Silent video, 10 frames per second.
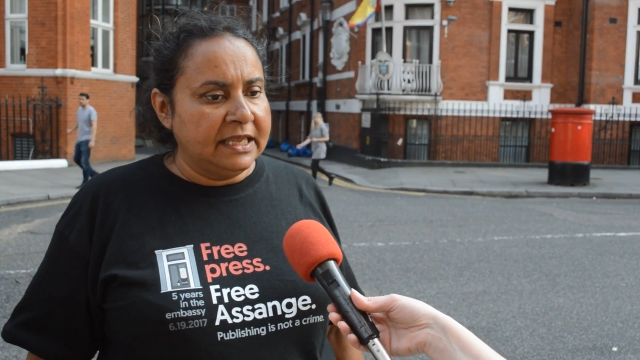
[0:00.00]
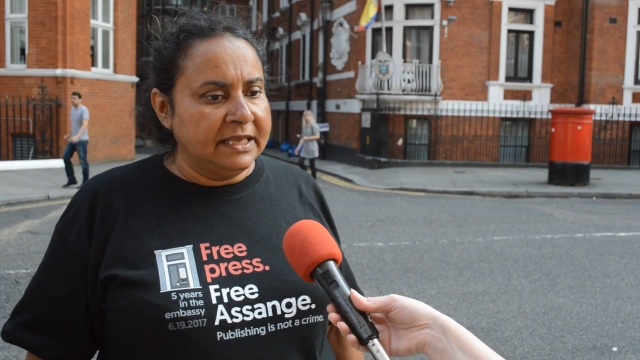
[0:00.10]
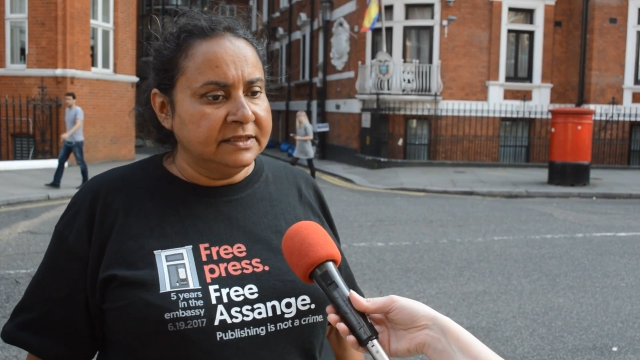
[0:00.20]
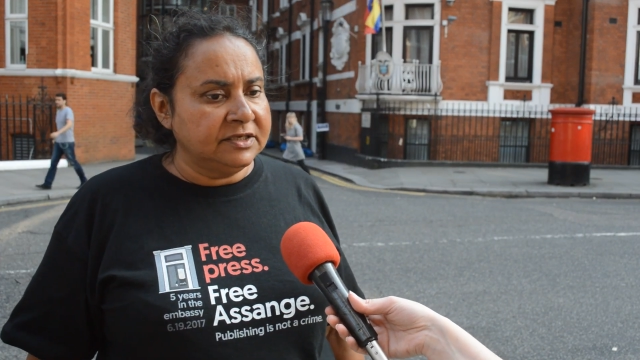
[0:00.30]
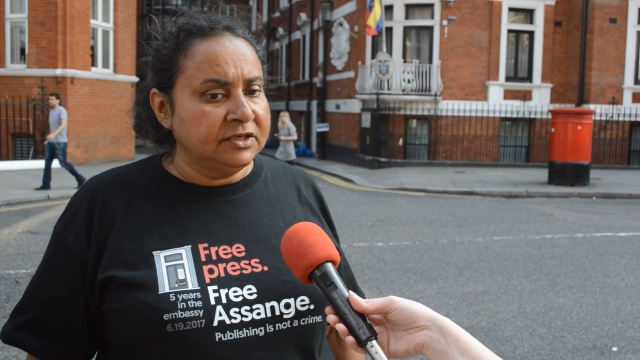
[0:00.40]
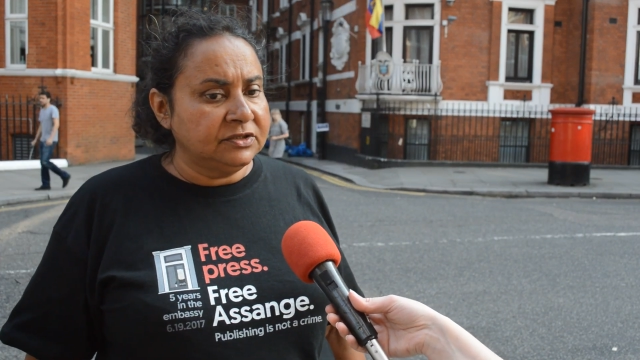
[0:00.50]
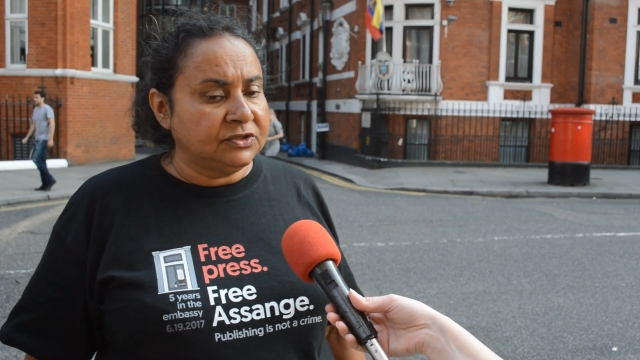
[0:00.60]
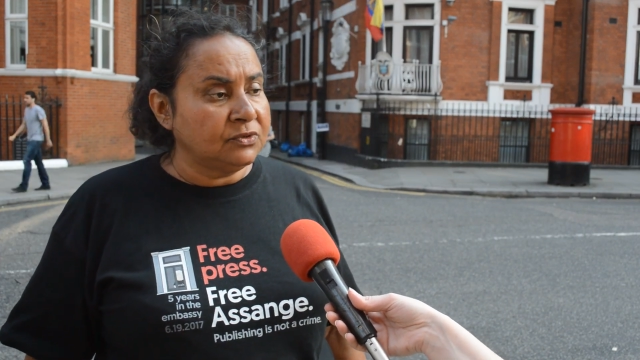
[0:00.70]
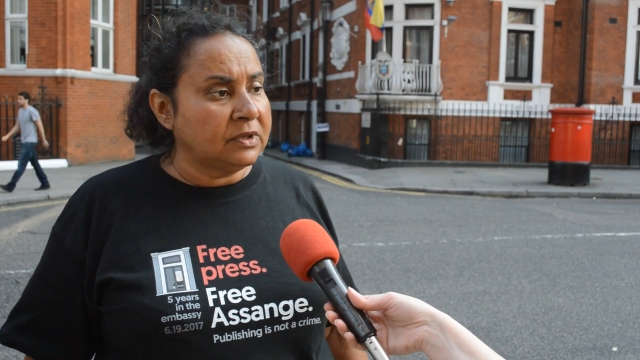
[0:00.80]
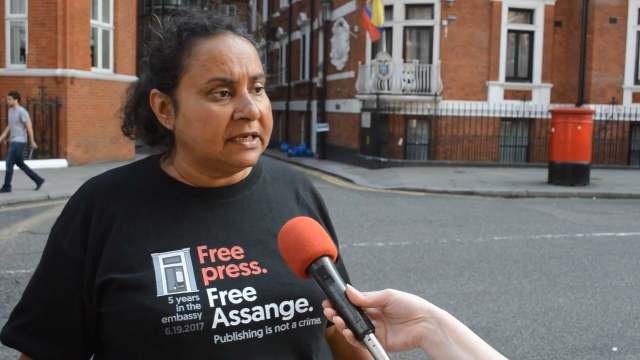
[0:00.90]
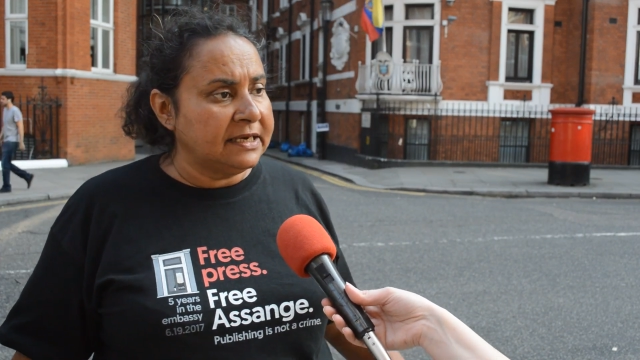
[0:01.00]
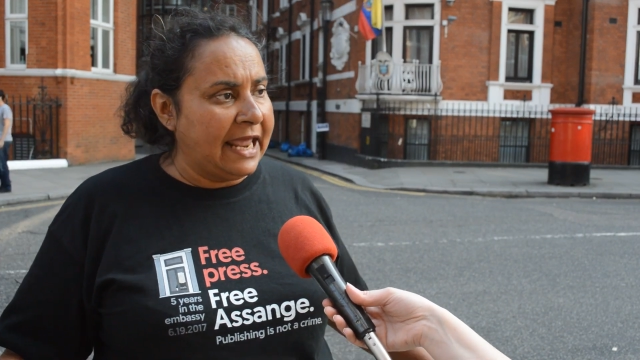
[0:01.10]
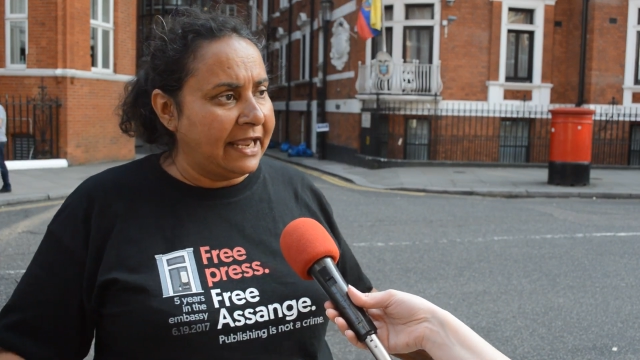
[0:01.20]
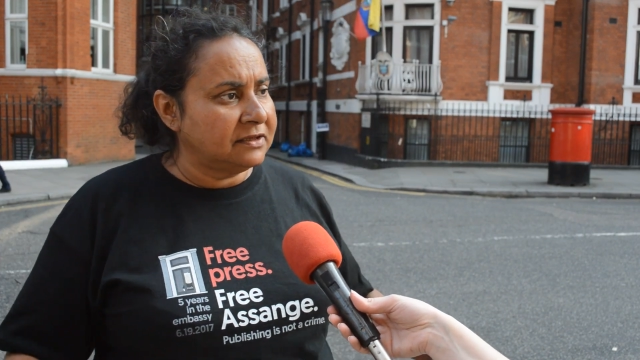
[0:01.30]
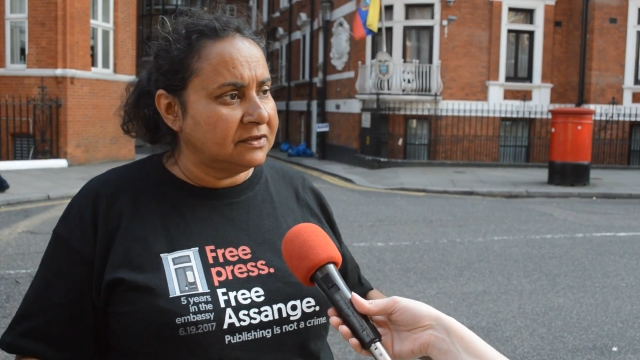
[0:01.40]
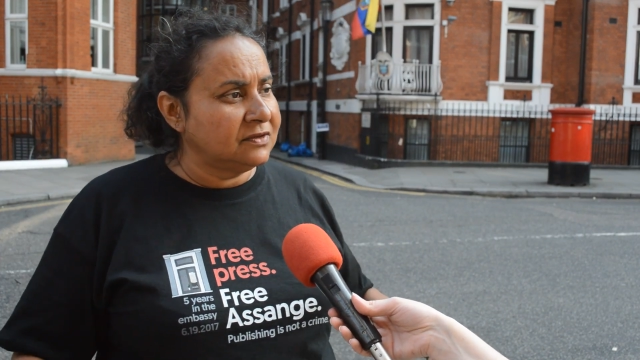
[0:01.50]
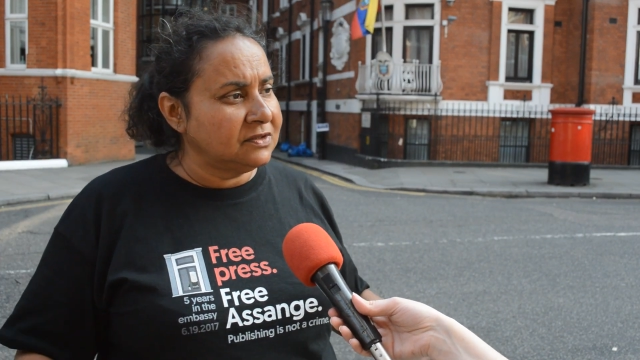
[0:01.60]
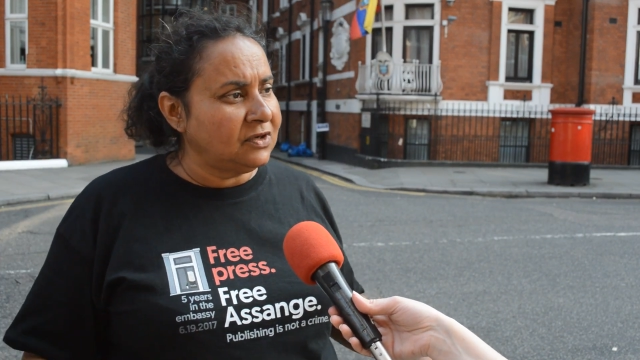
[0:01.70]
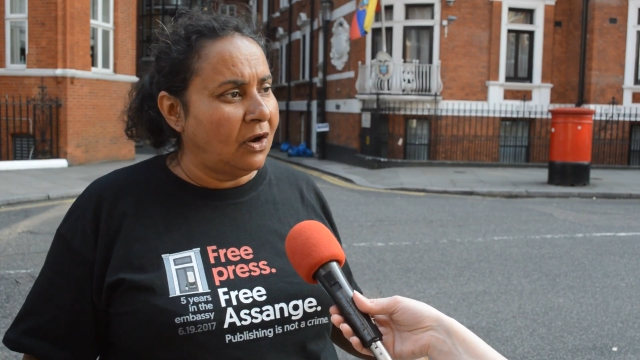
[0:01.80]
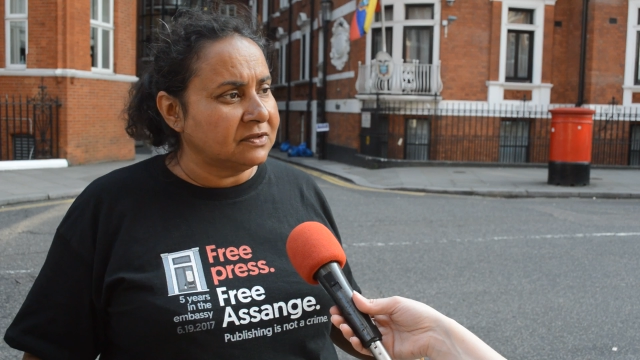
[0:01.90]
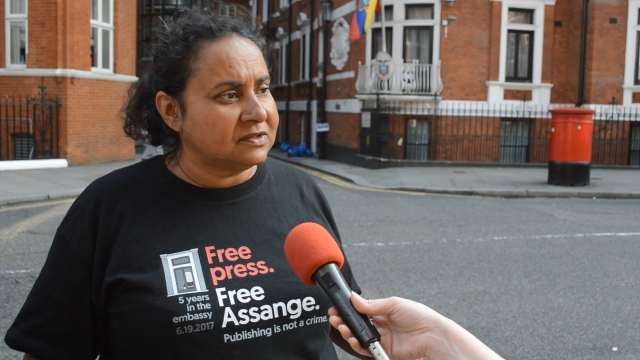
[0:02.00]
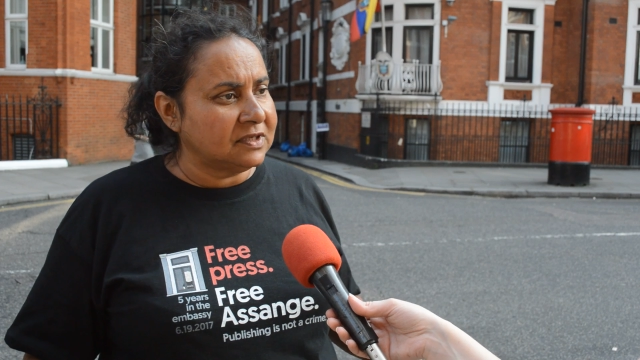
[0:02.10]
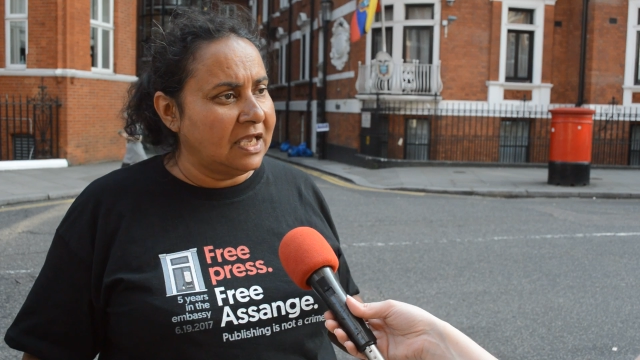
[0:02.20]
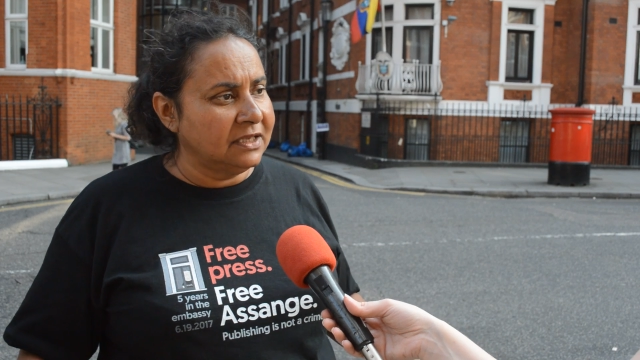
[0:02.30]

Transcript: easier to connect the dots